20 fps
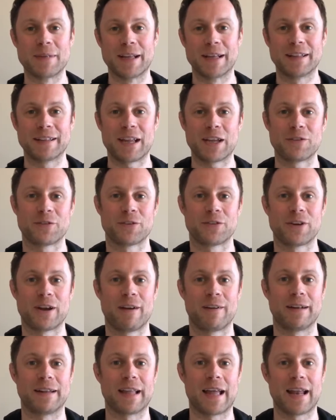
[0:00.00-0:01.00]
thanks for
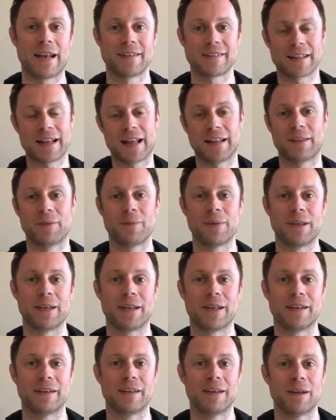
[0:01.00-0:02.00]
sharing that. It's glad that we
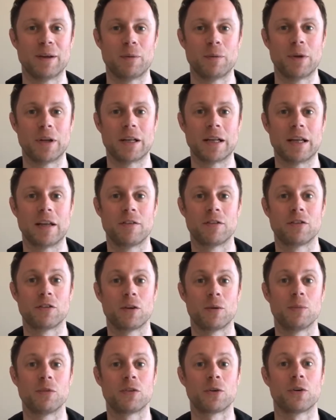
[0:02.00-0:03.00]
can give
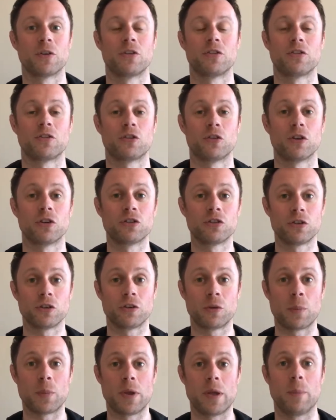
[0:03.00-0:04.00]
some sort of structure to
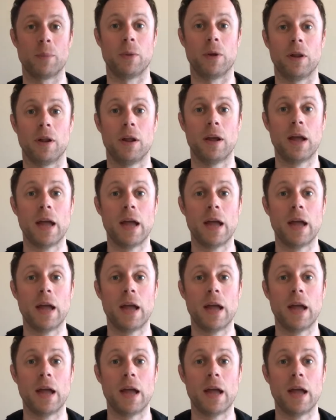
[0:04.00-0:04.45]
people.